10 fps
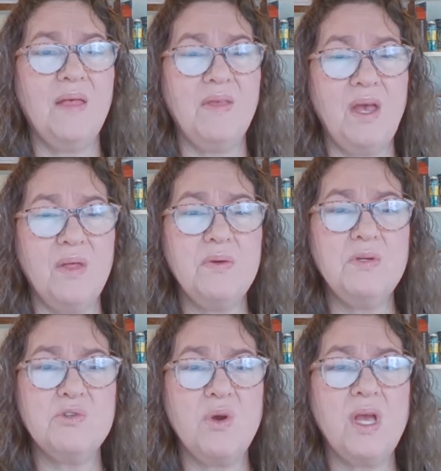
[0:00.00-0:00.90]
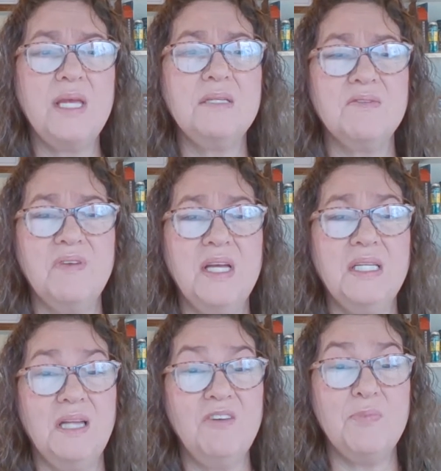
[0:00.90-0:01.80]
and the other trying to find
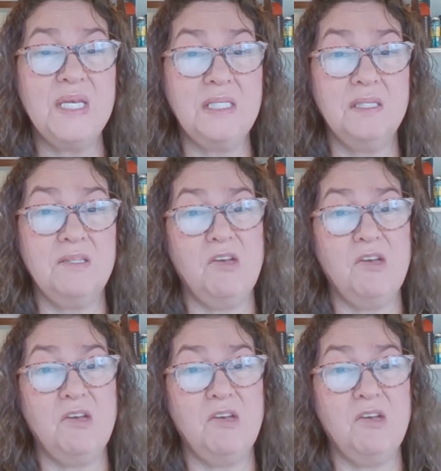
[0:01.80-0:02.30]
enough pieces